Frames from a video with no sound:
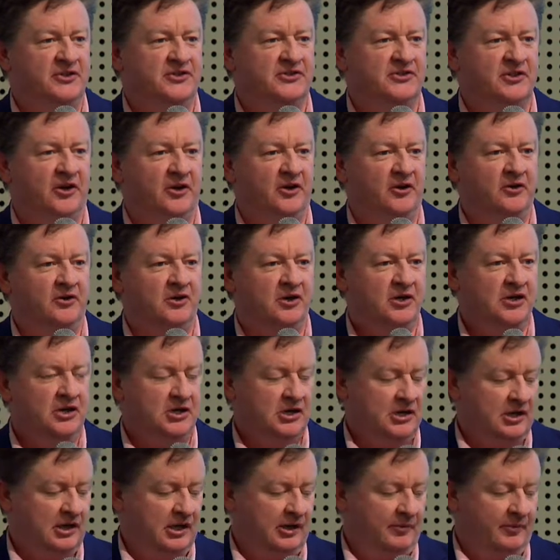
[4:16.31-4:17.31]
So
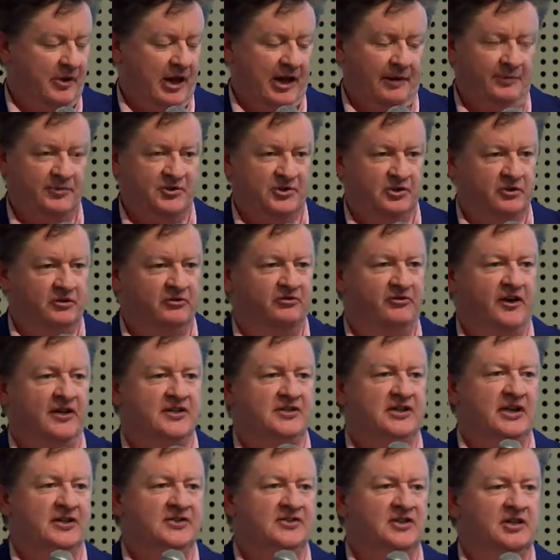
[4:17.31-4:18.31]
absolutely
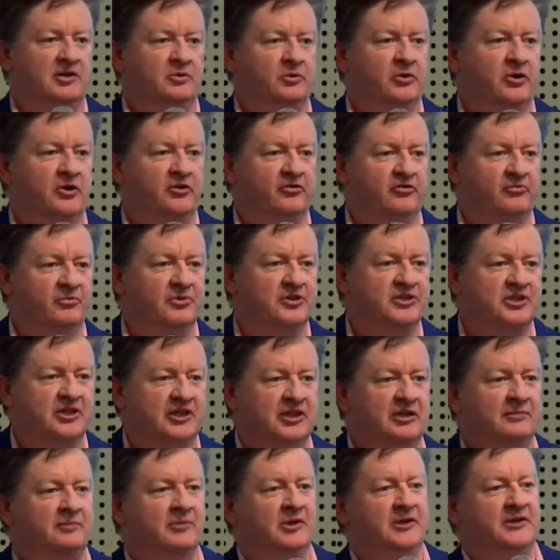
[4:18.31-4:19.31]
fantastic work from the team.